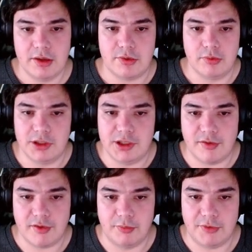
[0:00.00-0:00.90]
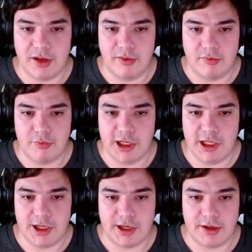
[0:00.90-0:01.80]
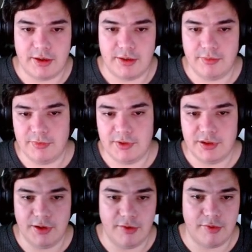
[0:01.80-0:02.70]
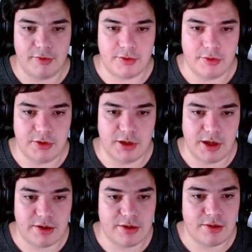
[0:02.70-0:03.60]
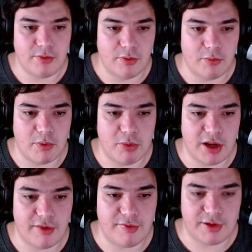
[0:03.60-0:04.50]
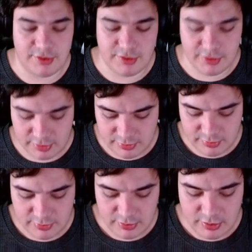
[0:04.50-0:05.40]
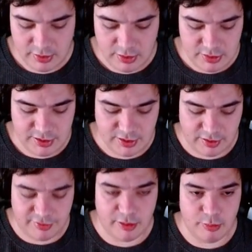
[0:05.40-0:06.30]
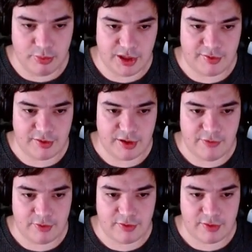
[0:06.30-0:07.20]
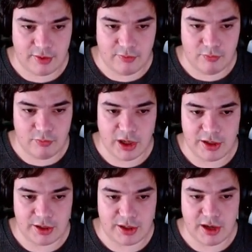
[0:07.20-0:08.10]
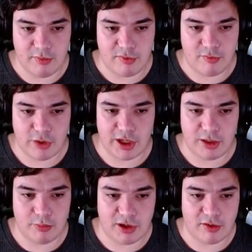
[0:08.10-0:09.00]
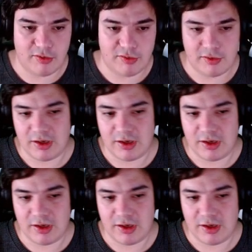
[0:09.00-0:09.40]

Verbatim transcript: Unity sometimes really isn't good at replacing the assemblies and everything while the game is running, because it